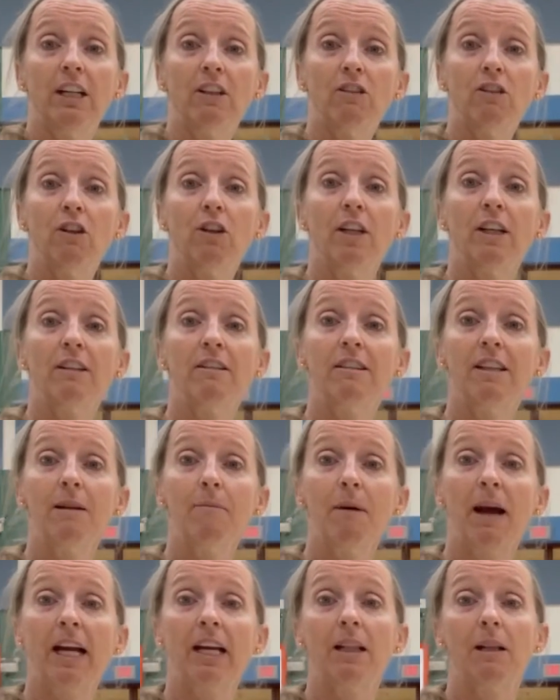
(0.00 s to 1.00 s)
So you can see
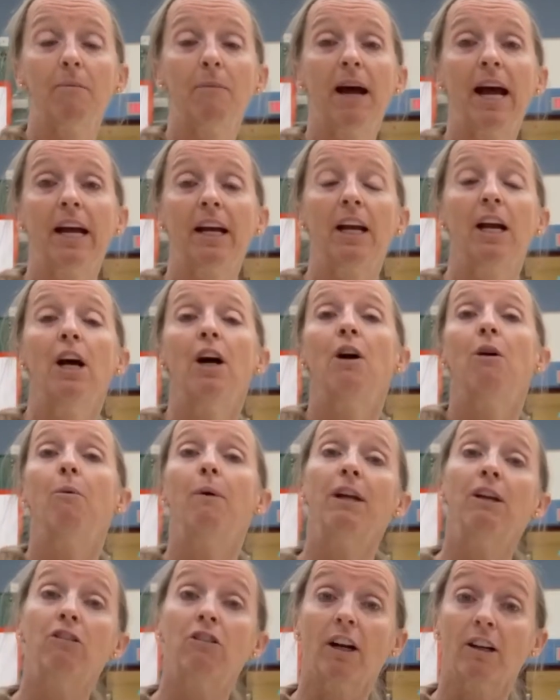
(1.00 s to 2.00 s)
back in the back, we
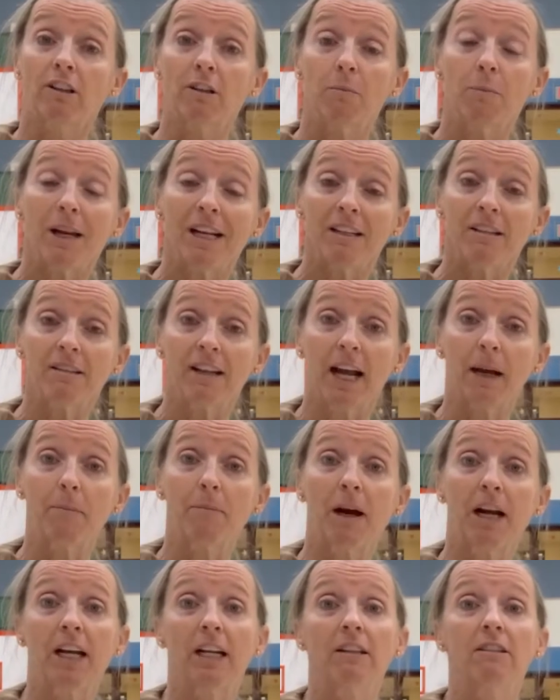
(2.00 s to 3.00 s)
use our speed stack
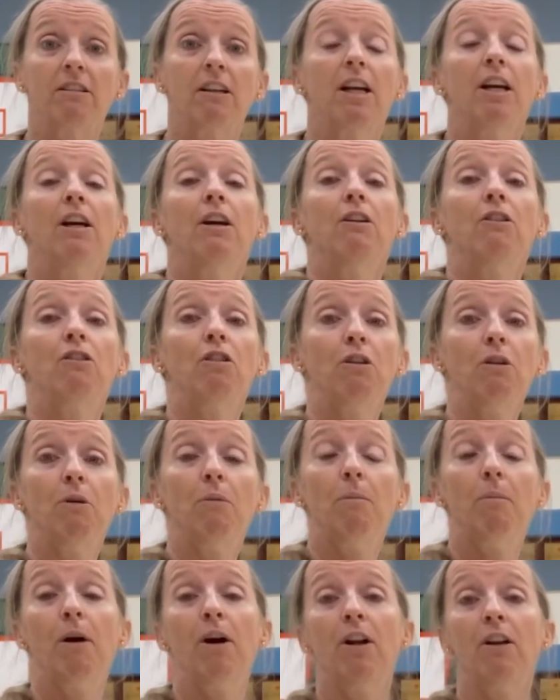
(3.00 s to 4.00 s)
buckets to
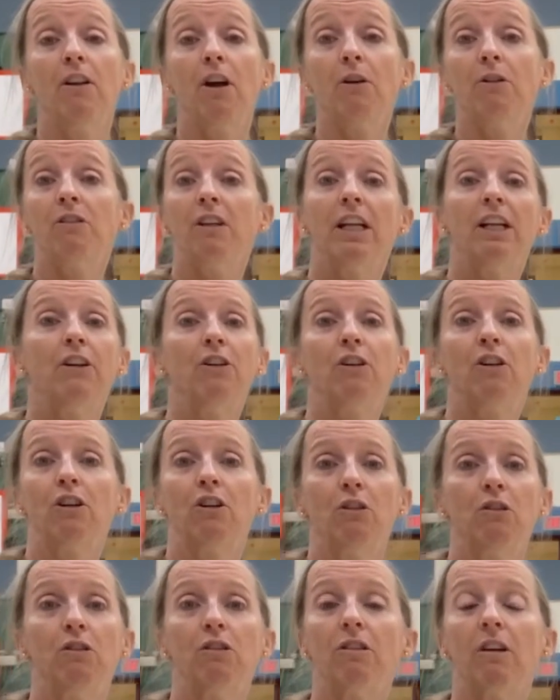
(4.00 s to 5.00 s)
put those in. You could
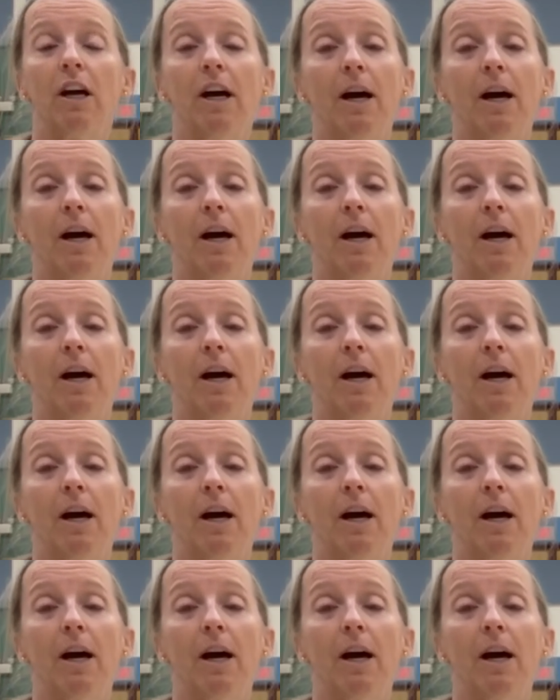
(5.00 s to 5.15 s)
use